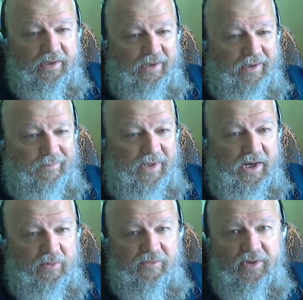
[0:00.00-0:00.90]
um, they
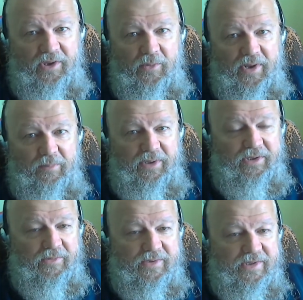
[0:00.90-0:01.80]
are revealing quite a
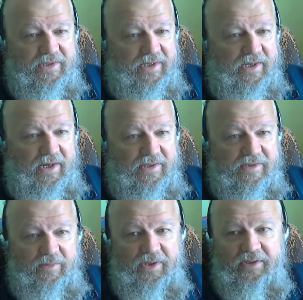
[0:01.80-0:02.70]
bit to us. That's kind of nice
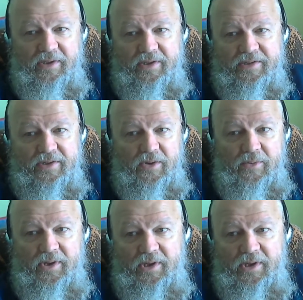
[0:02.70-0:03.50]
that we get to at least know